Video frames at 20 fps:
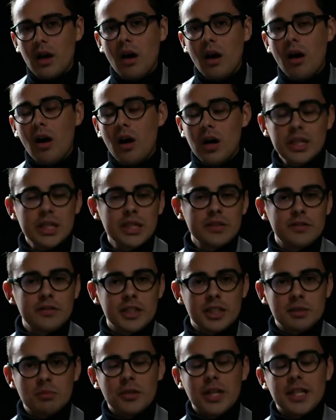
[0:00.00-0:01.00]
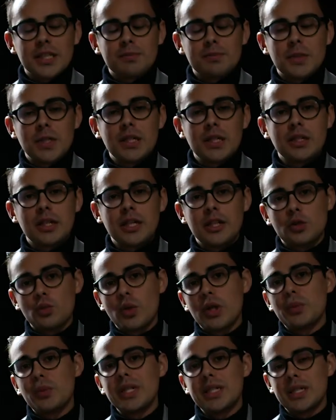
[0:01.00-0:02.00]
Octave displacement is
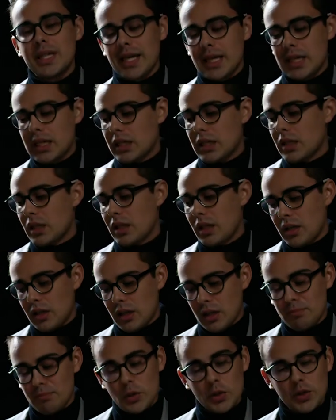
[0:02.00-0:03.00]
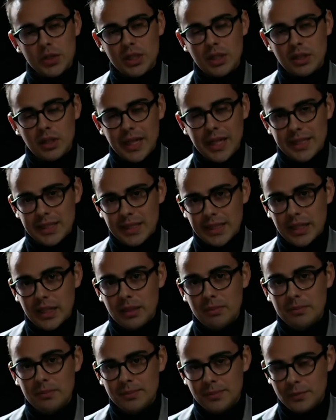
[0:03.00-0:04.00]
when we take a musical idea
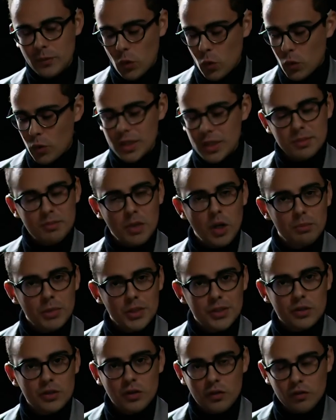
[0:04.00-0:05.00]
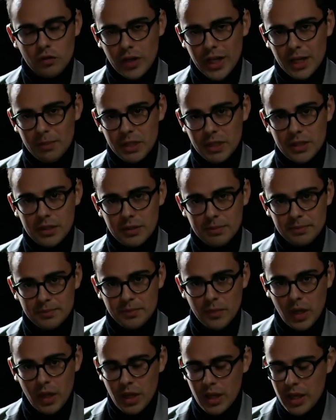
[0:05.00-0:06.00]
or a small musical fragment,
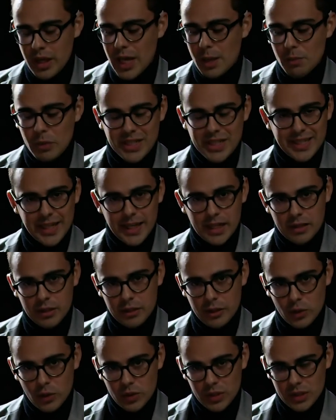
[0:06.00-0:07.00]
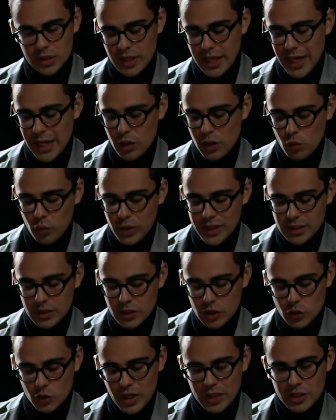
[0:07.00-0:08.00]
and we take the notes and we
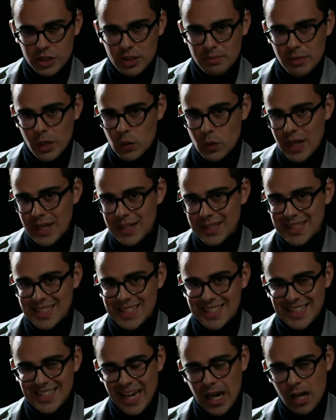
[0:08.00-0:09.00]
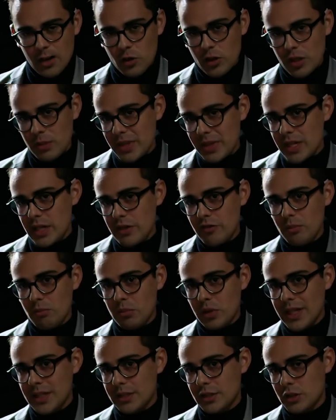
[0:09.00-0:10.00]
stretch them out and scatter them in different
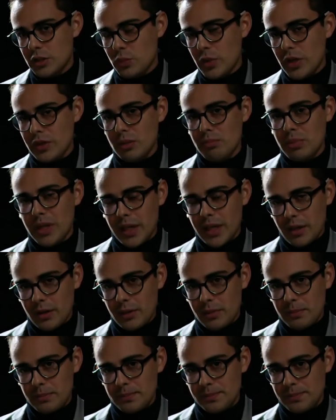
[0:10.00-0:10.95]
places around the piano.